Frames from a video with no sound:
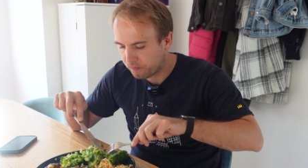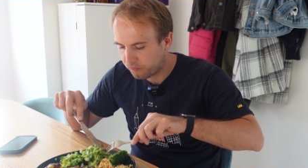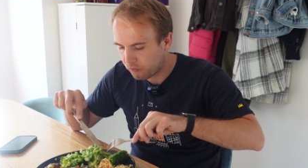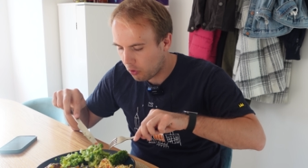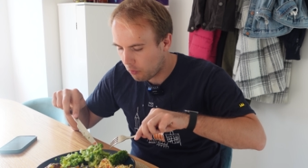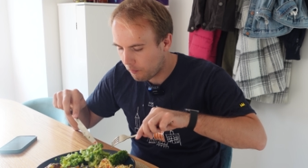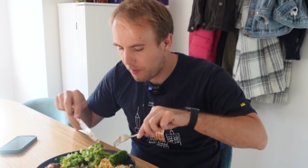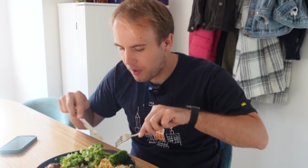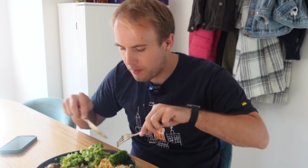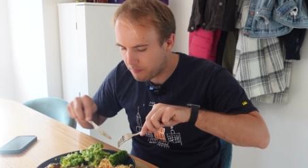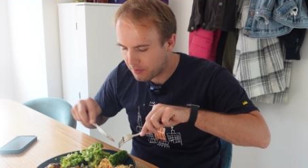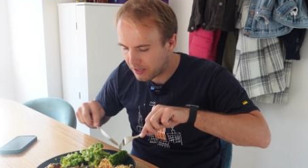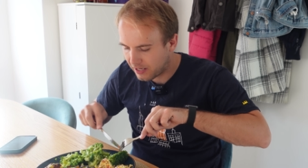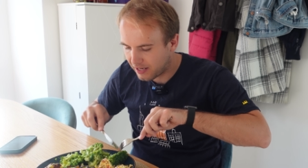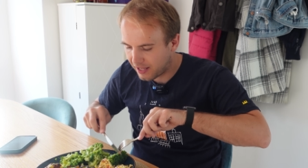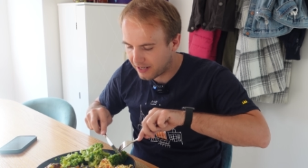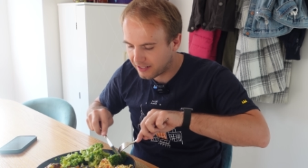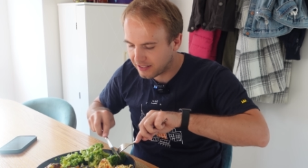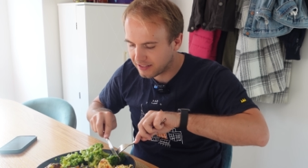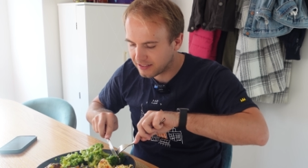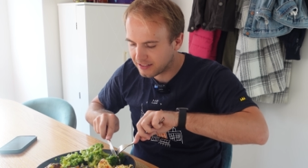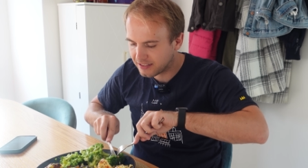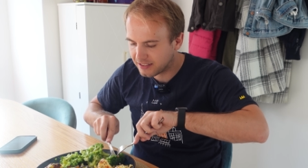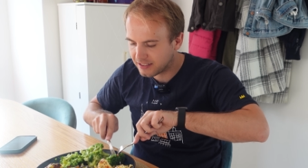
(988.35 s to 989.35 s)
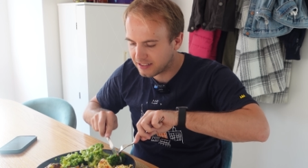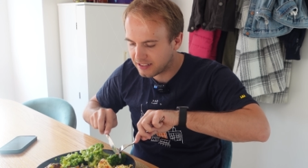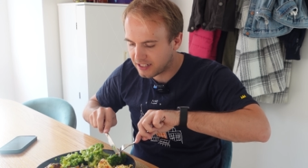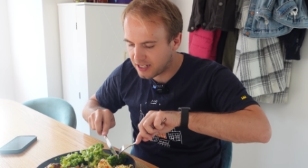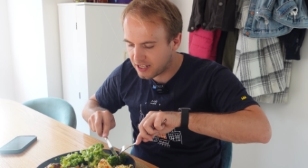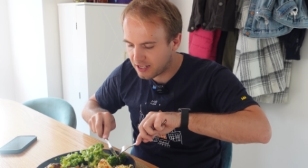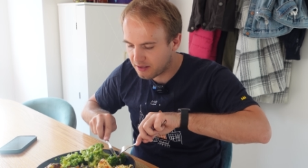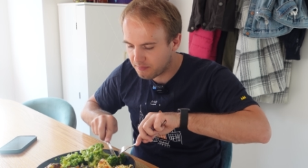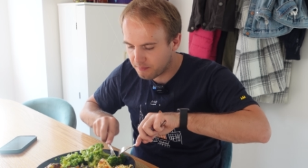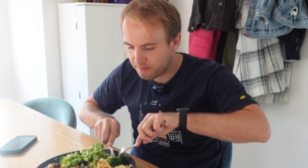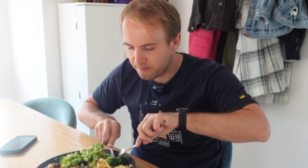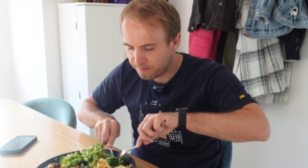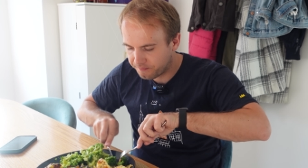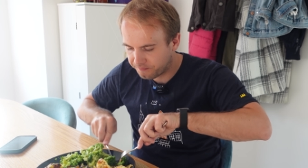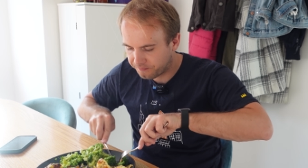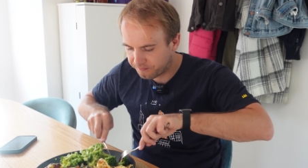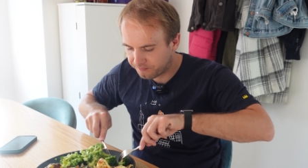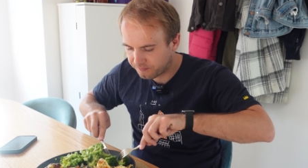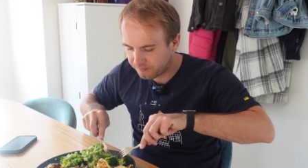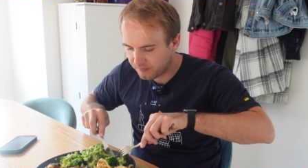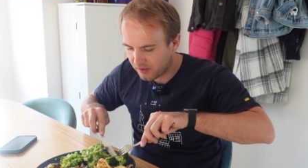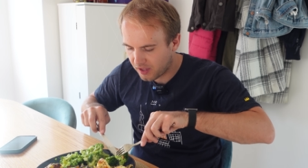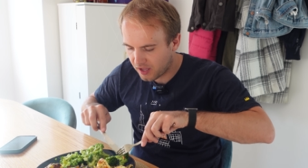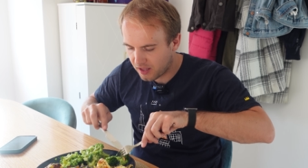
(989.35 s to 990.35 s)
or maybe let it steam
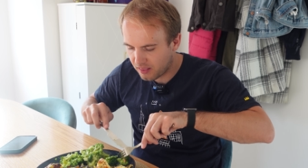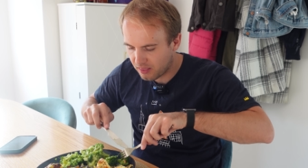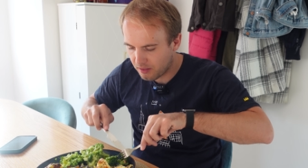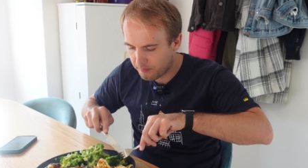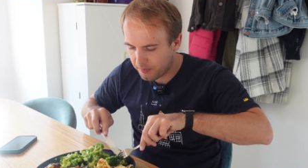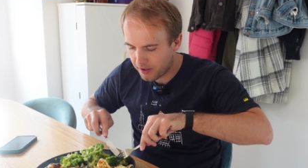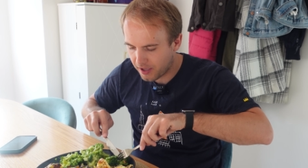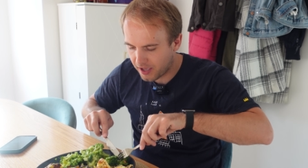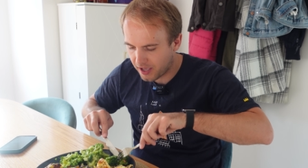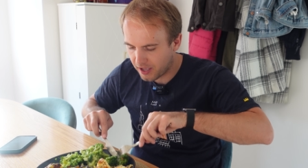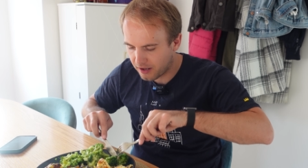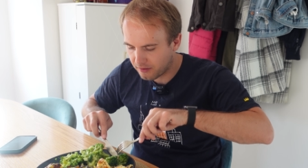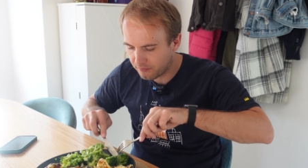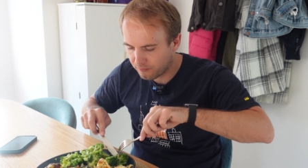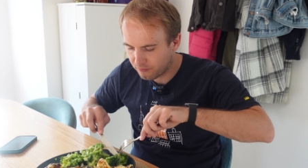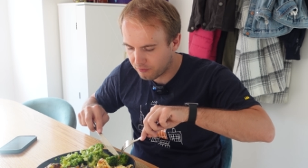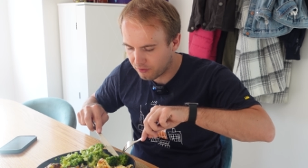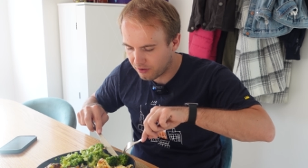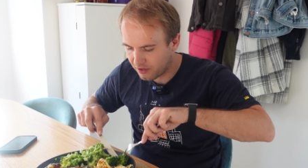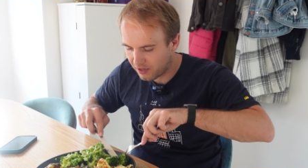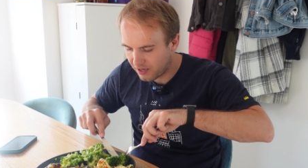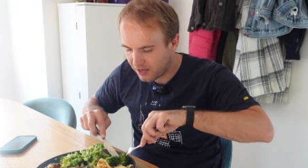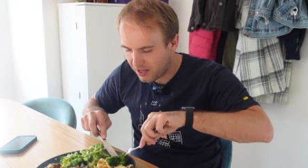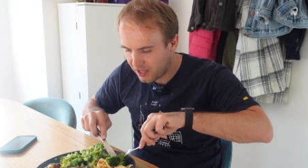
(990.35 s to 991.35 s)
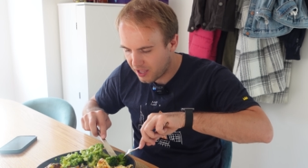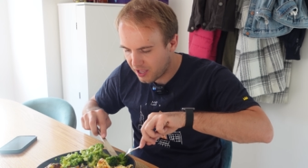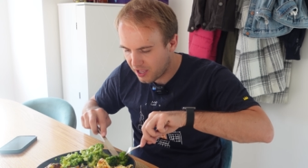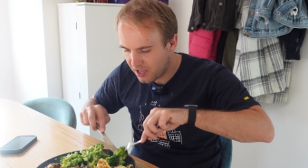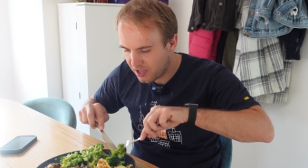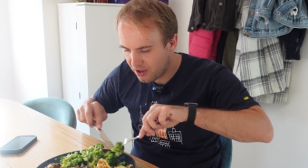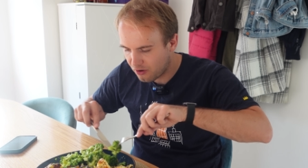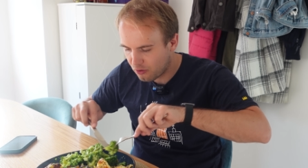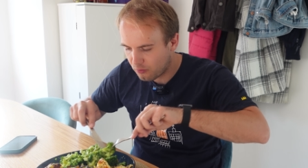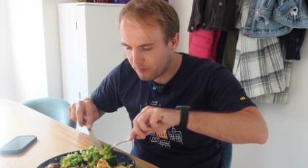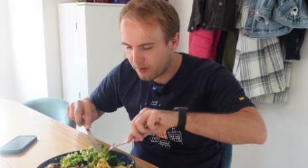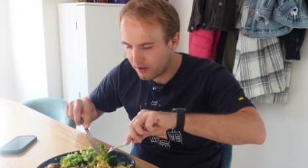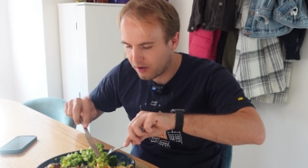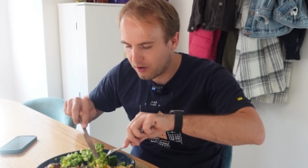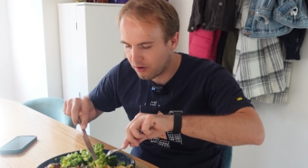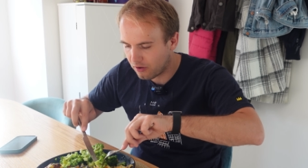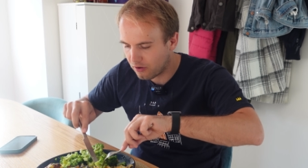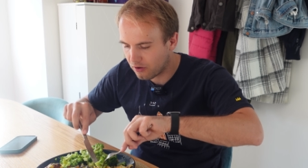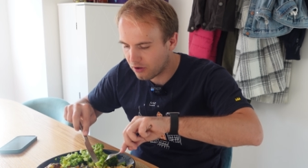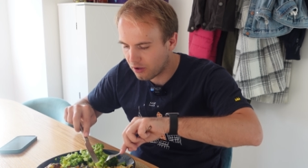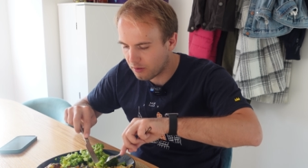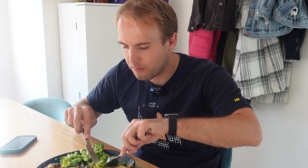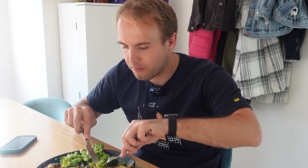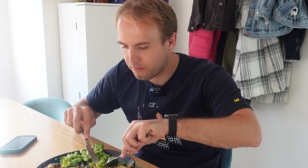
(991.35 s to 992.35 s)
in the pan for a little bit
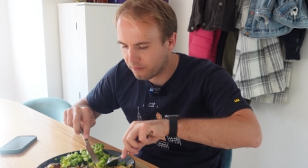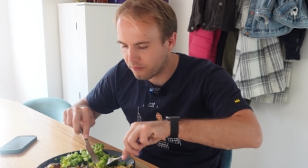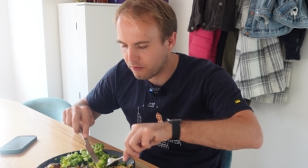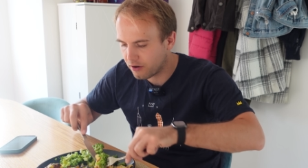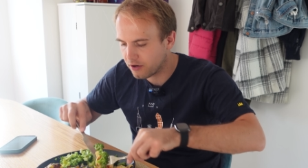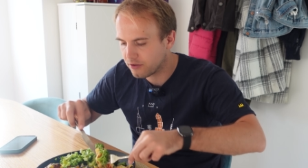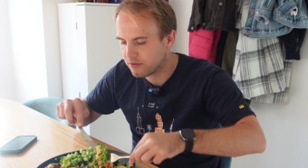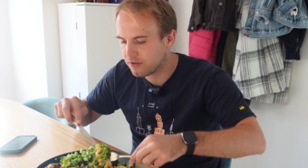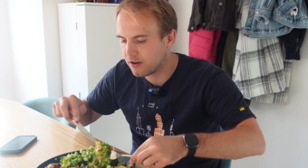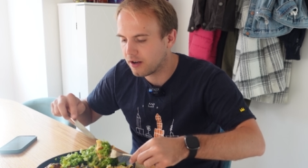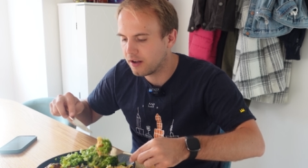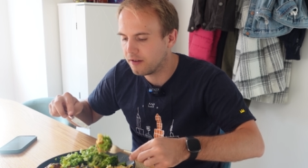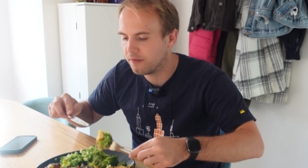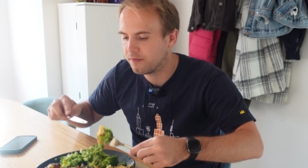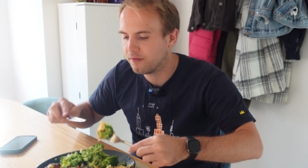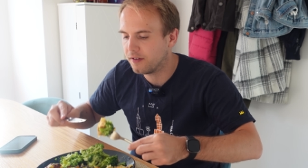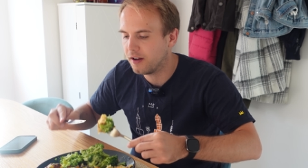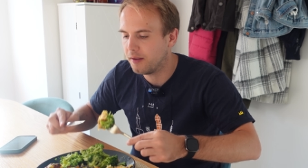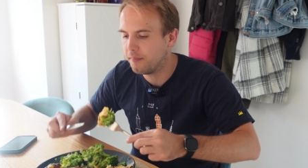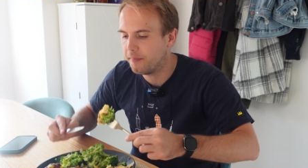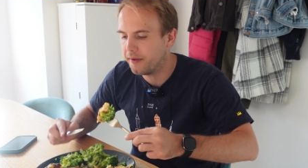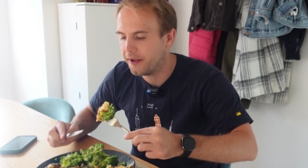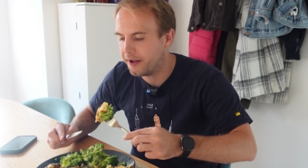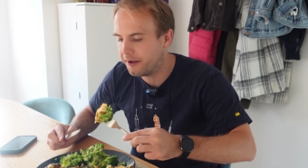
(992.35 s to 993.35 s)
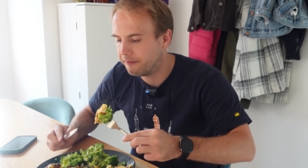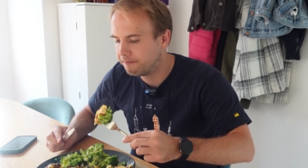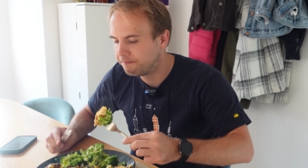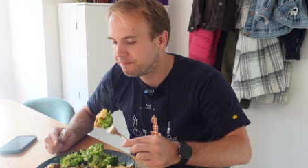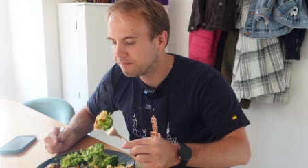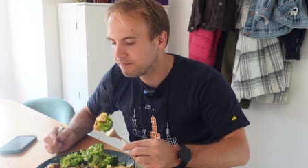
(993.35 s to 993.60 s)
longer before I try and flip it.